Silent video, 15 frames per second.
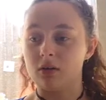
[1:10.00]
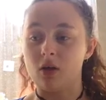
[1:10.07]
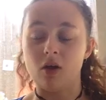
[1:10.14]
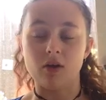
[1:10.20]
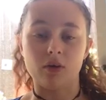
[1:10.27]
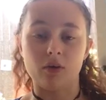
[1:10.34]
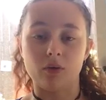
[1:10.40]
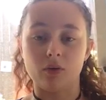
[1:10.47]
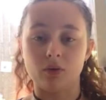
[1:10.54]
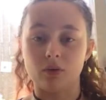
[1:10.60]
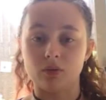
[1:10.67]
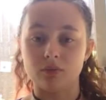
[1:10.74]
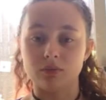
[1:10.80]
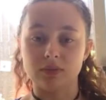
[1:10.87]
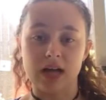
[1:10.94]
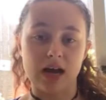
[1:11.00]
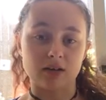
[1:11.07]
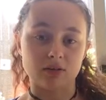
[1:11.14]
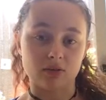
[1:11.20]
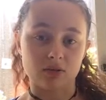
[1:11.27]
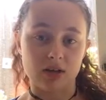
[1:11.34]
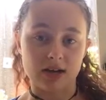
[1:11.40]
local
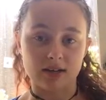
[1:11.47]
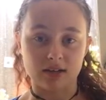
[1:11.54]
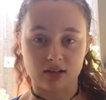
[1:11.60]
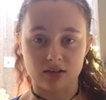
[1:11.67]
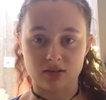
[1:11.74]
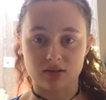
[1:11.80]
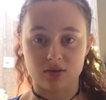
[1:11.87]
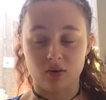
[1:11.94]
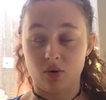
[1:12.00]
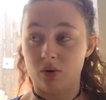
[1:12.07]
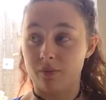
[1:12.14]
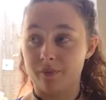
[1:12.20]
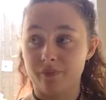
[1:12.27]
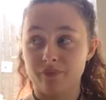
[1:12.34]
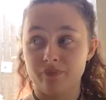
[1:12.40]
council elections or